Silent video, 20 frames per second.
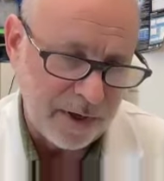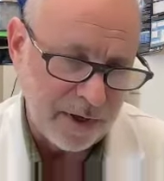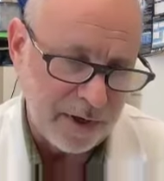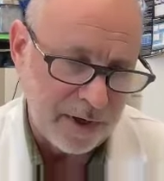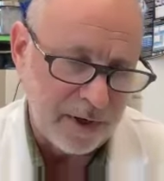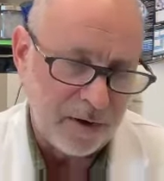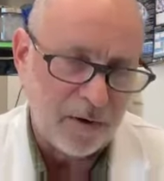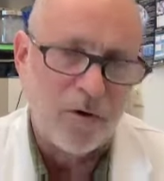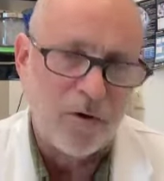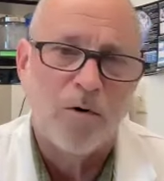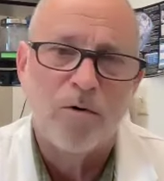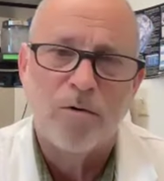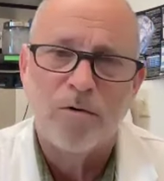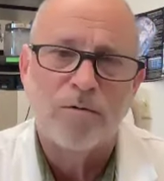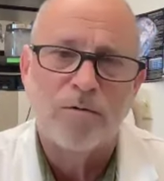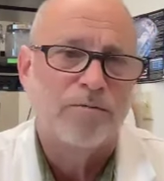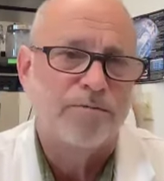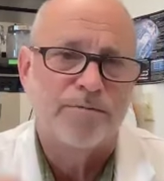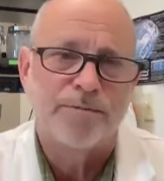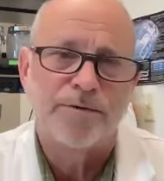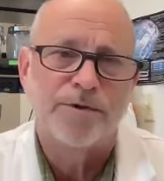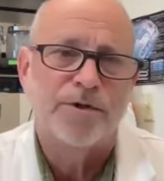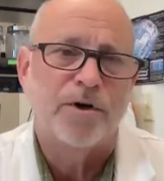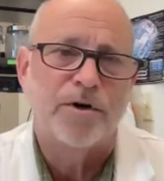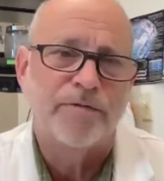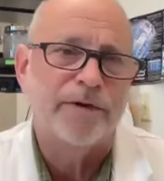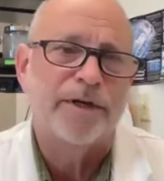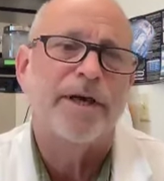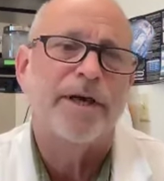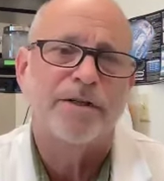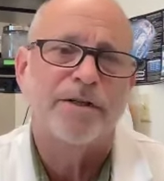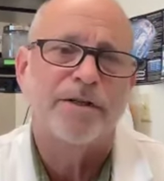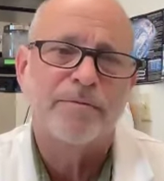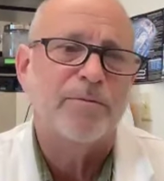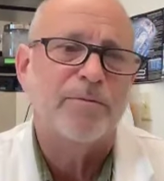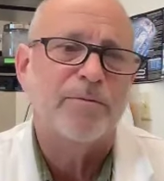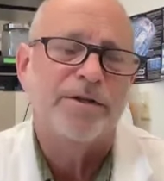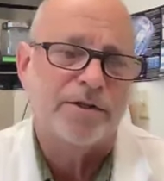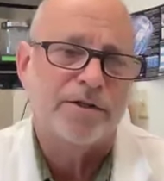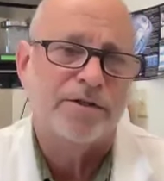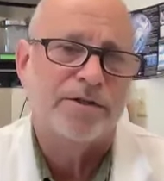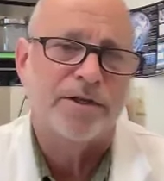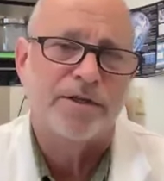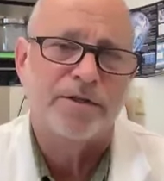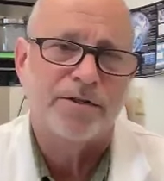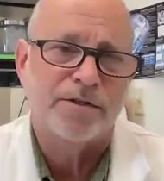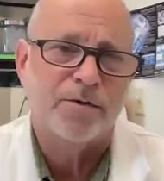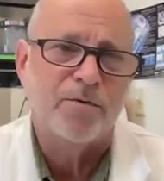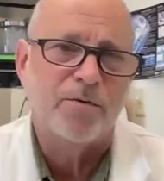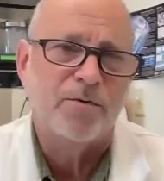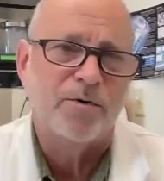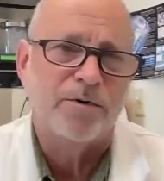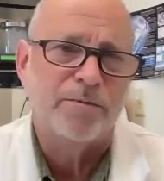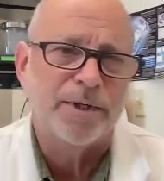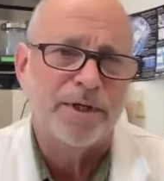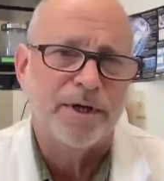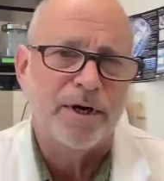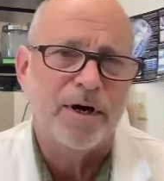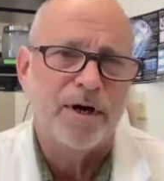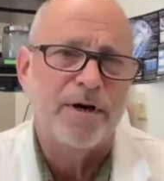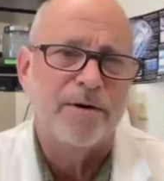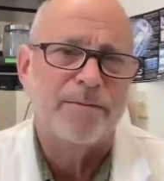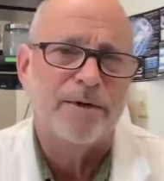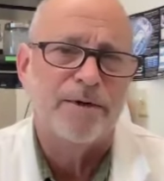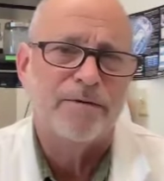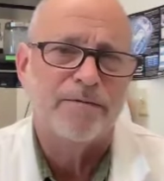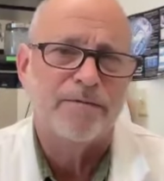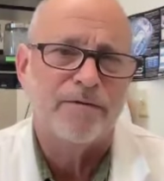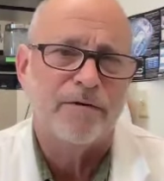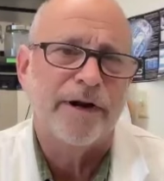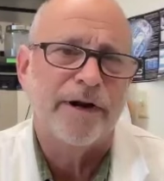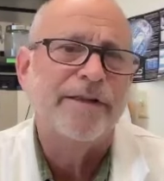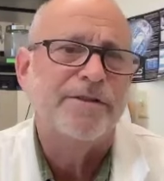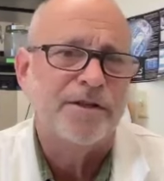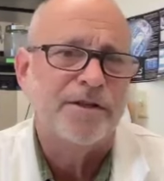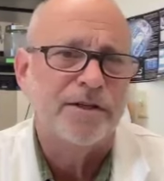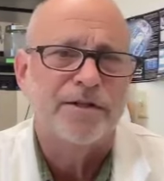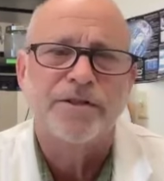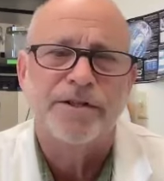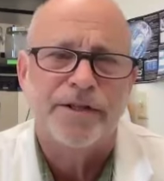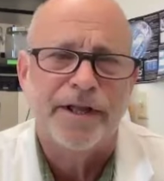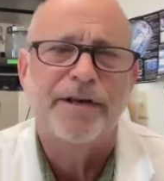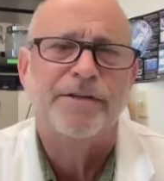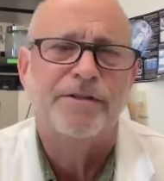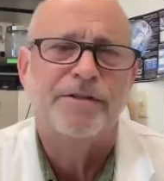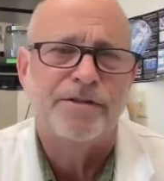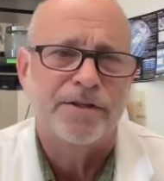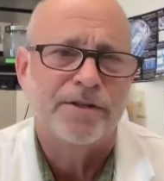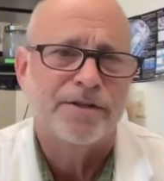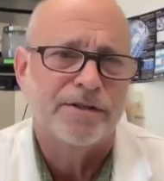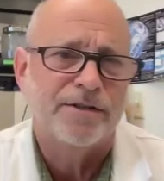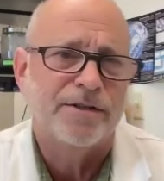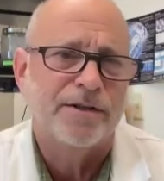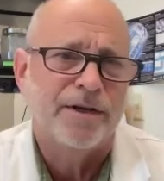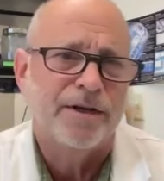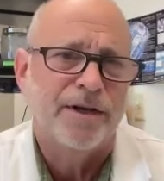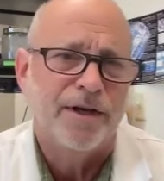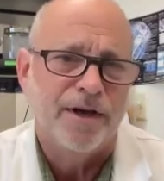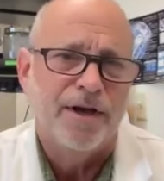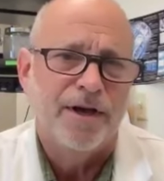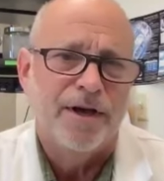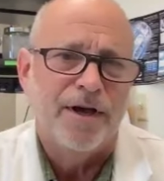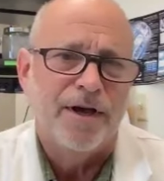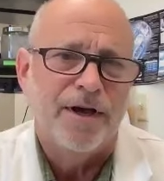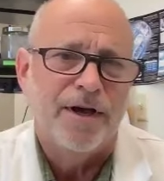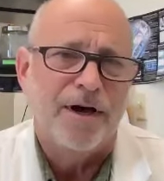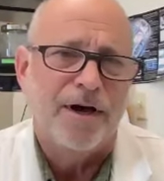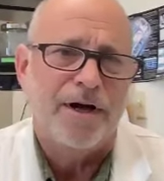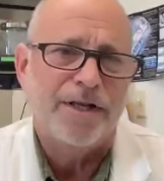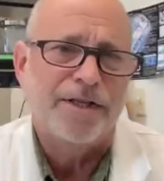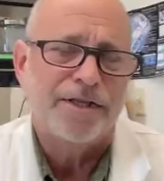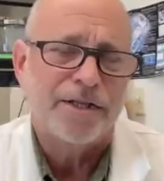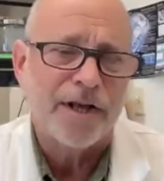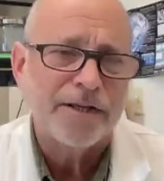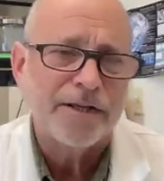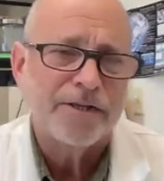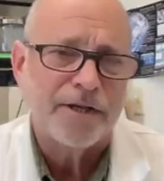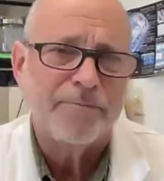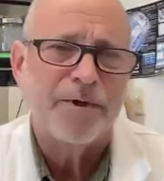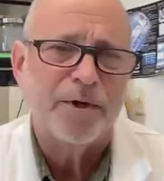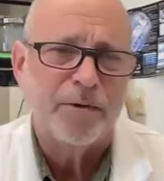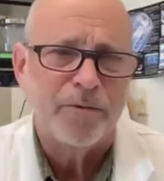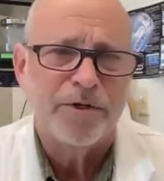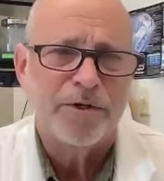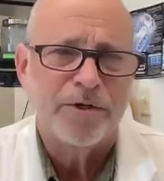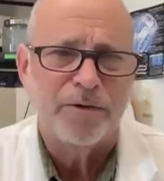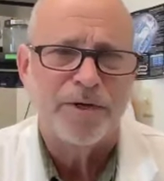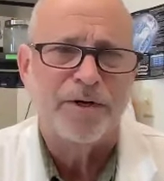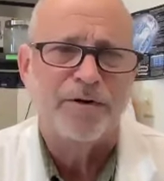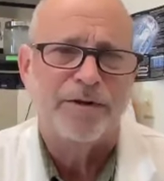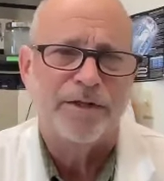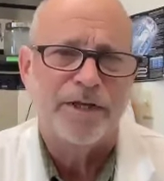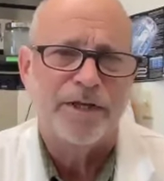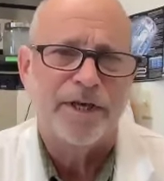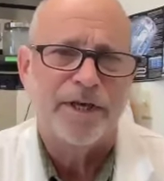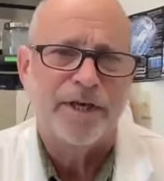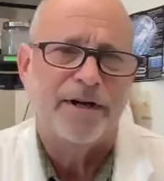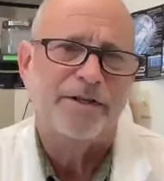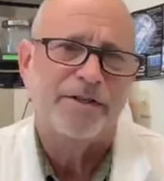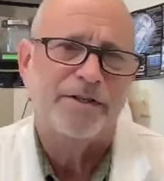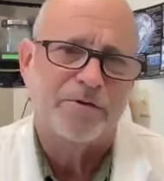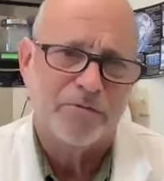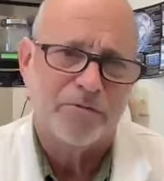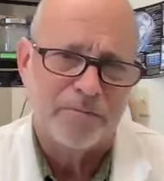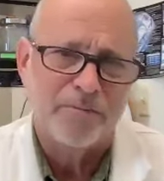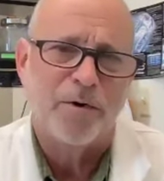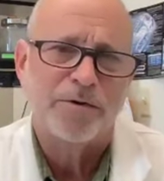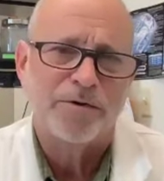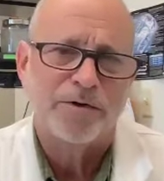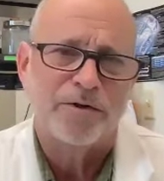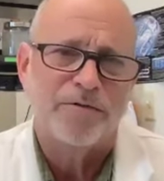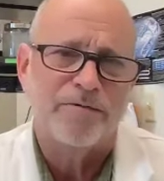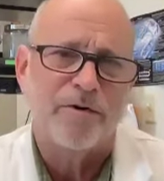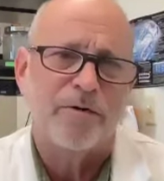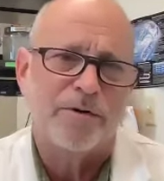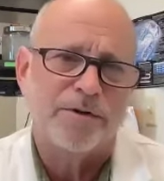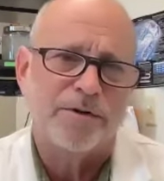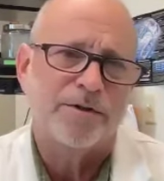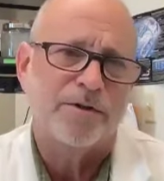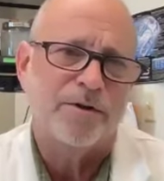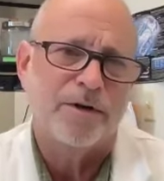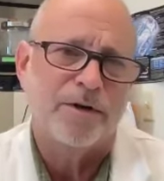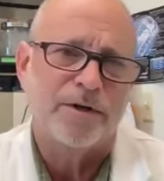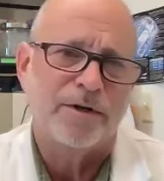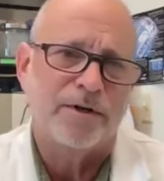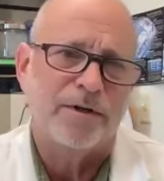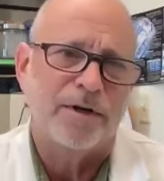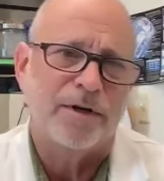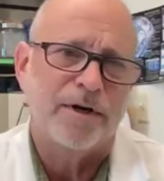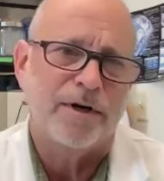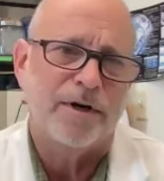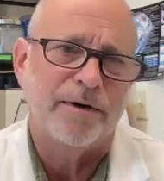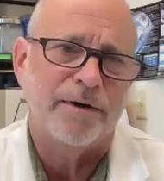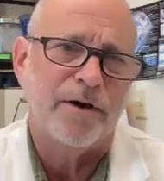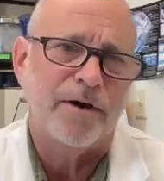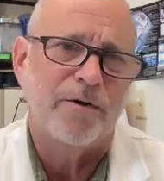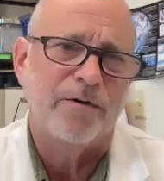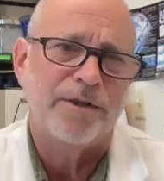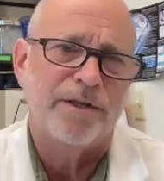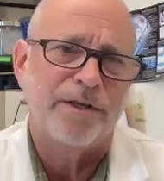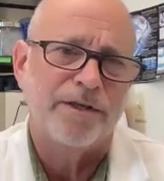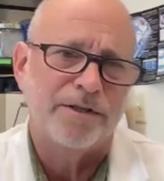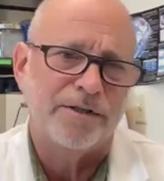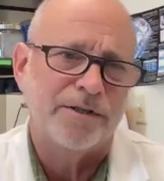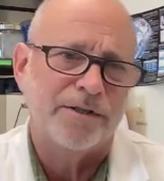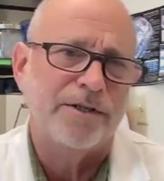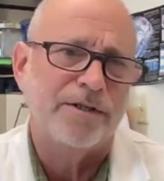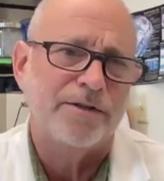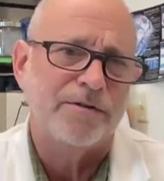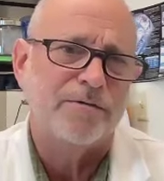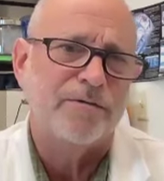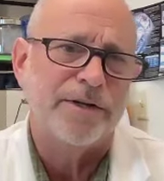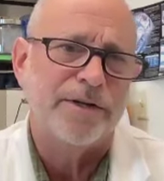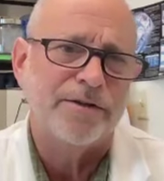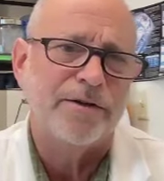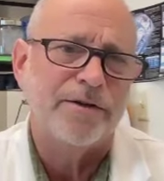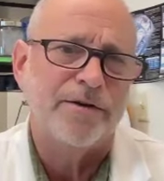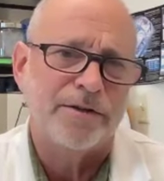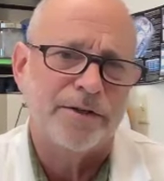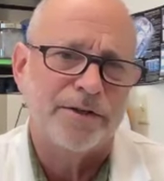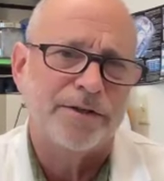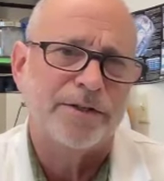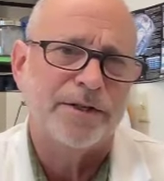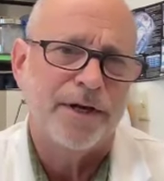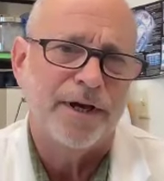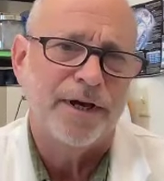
a whole certification process in school to become a forensic geneticist. It's not something we do here at the NIH because we're mostly focused on health and disease research.